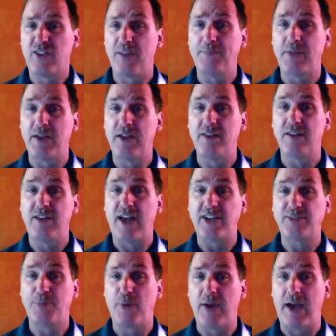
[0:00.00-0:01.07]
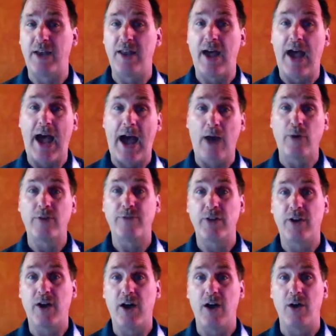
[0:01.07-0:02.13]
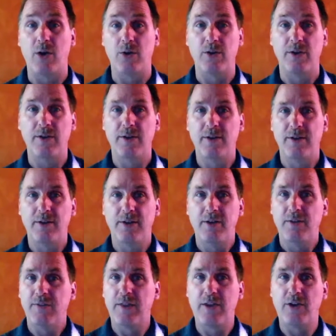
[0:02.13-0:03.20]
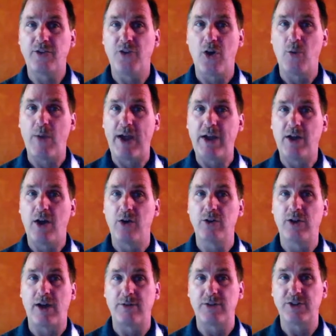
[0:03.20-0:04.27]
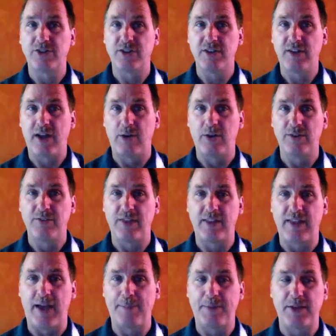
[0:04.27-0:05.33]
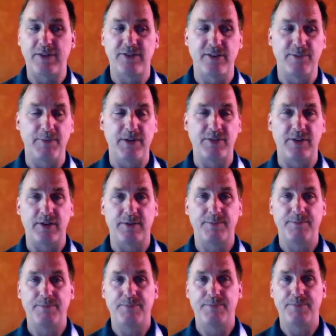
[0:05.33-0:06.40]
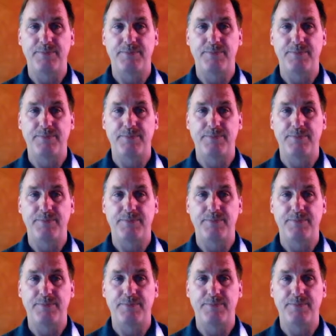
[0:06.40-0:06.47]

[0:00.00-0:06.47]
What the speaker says: something in the test plan out of the code, then there's no way code coverage can tell us that that piece is missing.